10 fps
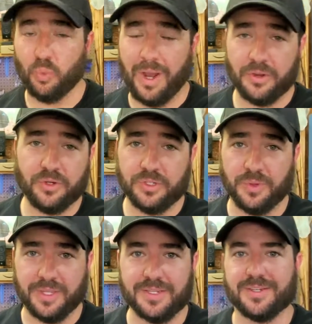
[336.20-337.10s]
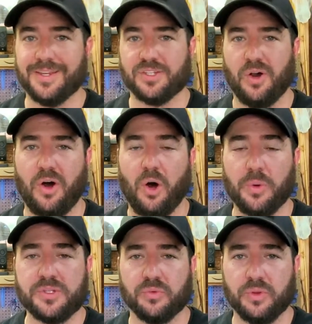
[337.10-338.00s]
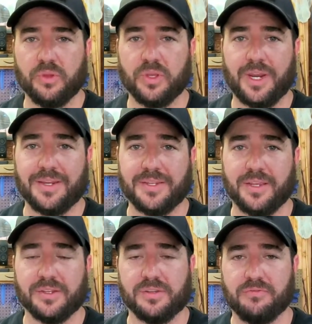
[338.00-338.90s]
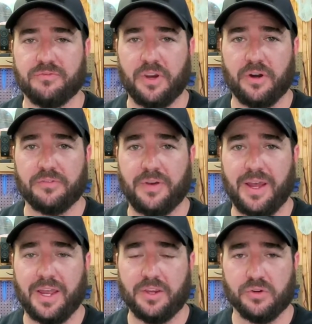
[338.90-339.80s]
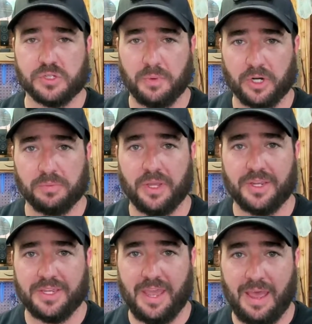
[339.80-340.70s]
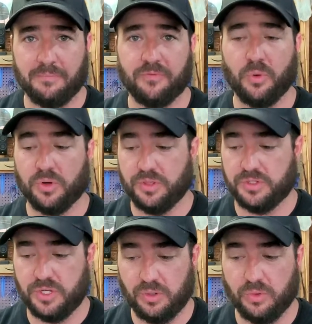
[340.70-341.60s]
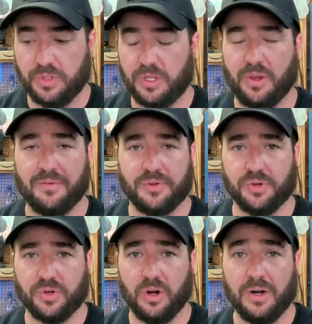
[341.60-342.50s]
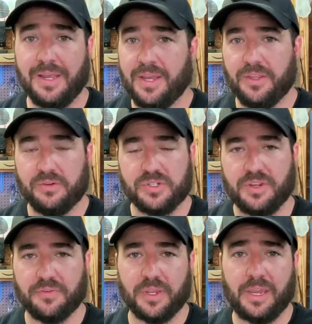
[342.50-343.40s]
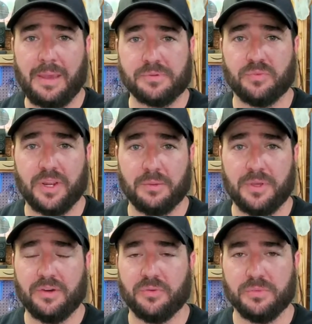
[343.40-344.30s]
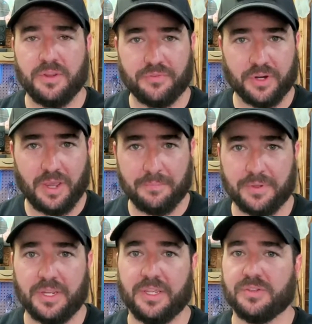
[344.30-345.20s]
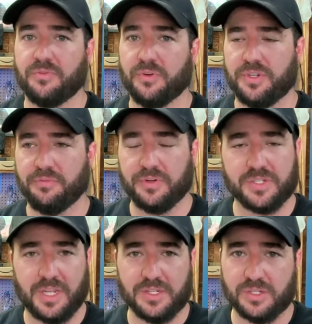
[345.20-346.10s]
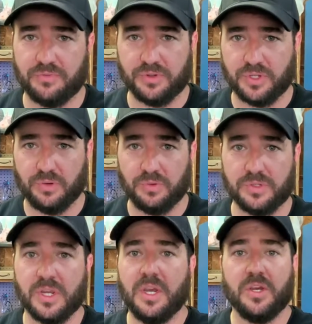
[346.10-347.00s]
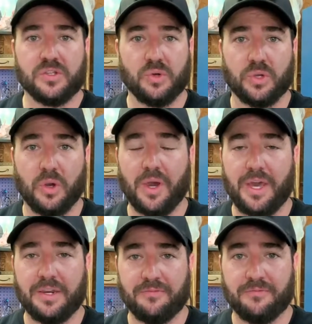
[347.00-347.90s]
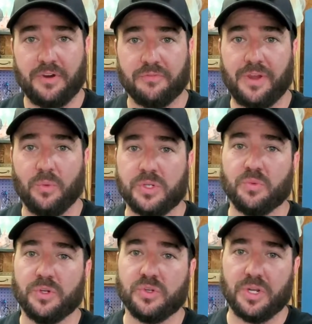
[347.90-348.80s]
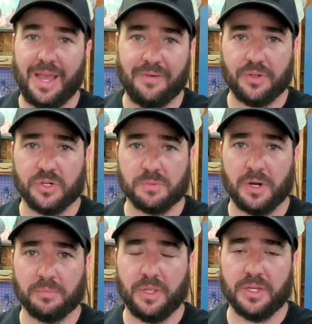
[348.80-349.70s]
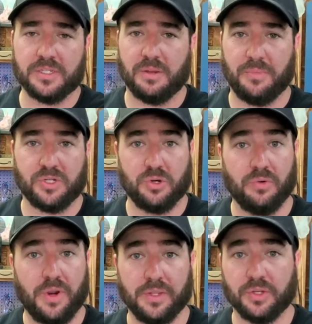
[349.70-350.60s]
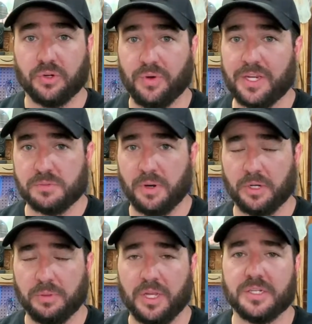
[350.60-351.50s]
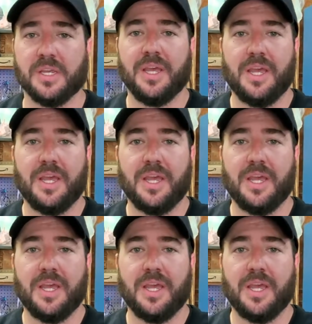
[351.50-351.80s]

while you're doing this, it's always a really good idea to verify your spark plug gap for the tune that you have on your car. There's different gaps recommended from different companies for different stages of your tunes. So go ahead and verify which one you should have on your spark plugs. Make sure you're running the correct spark plugs.